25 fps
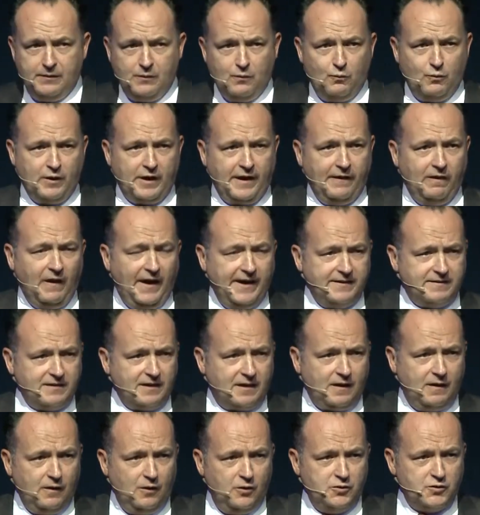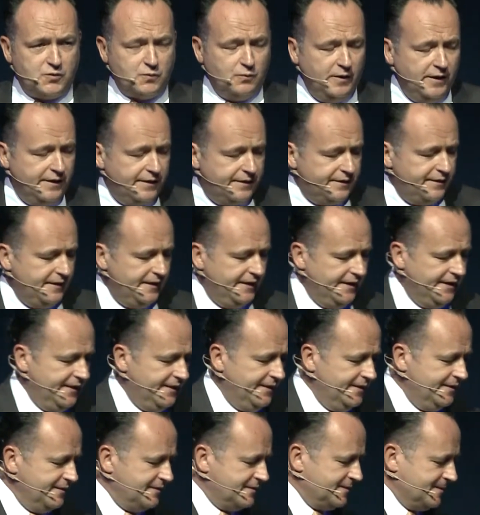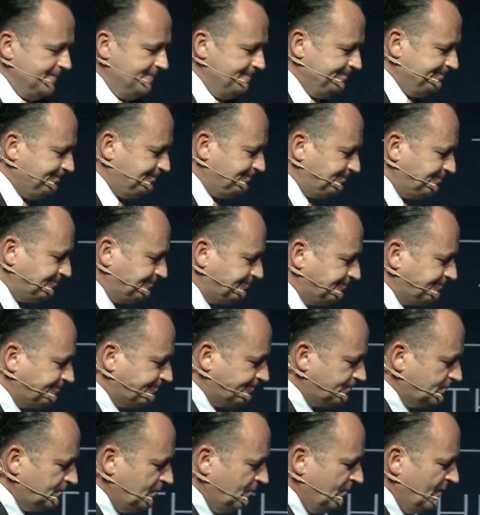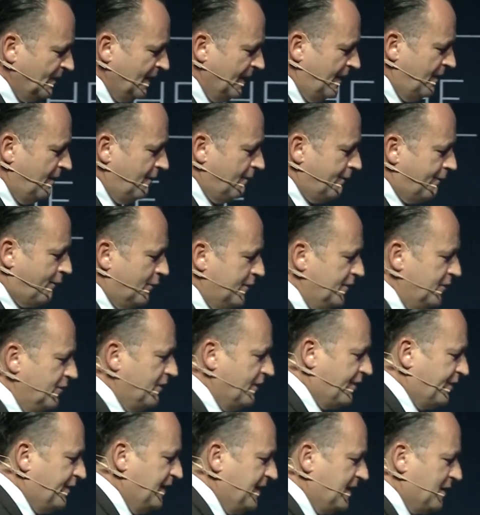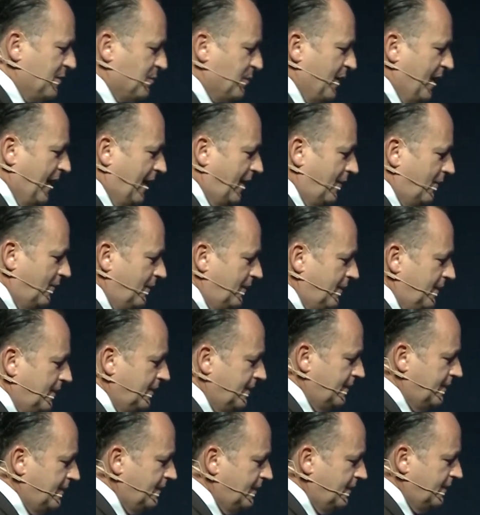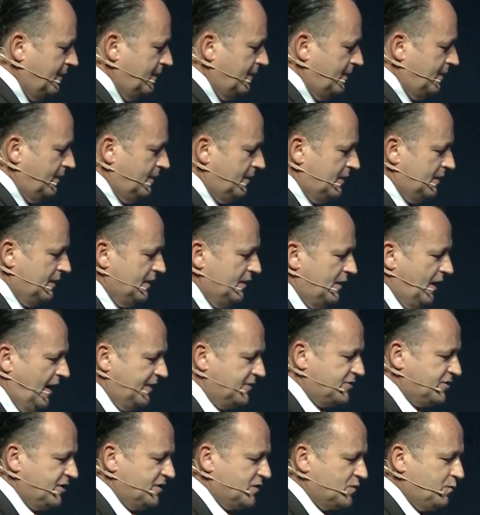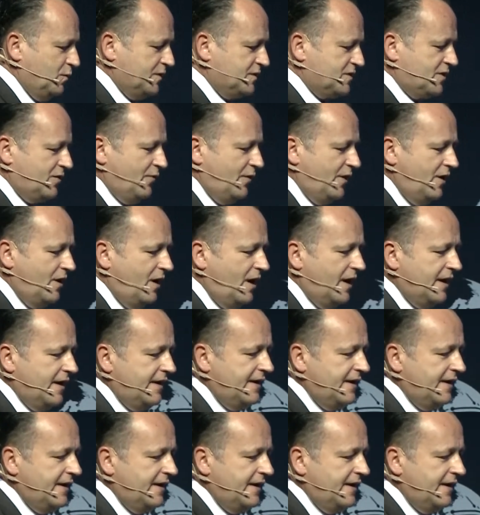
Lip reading: what I'd like to close with is for you to think about not just what's going on in